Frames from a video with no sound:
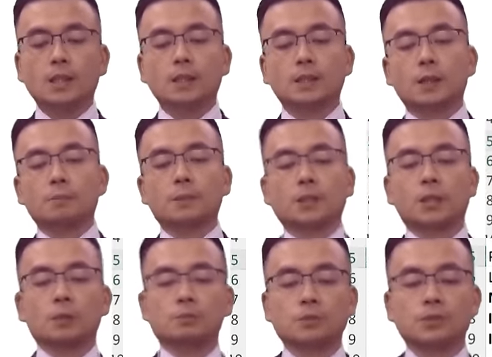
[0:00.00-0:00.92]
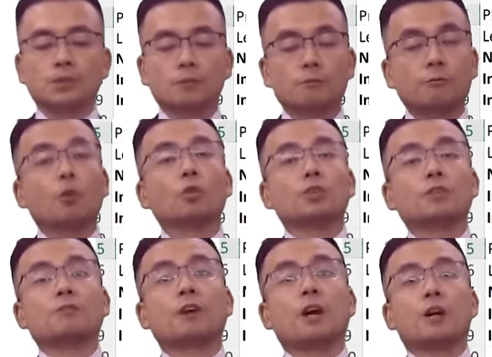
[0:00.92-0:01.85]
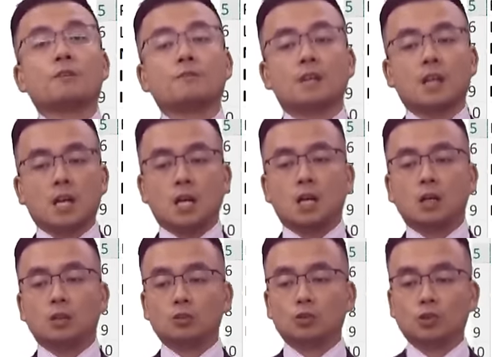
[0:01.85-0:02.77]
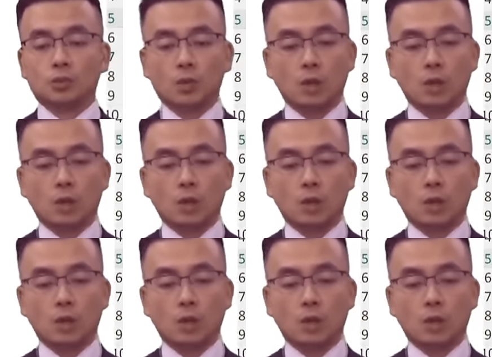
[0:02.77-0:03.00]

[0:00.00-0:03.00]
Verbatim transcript: and that becomes 45,100,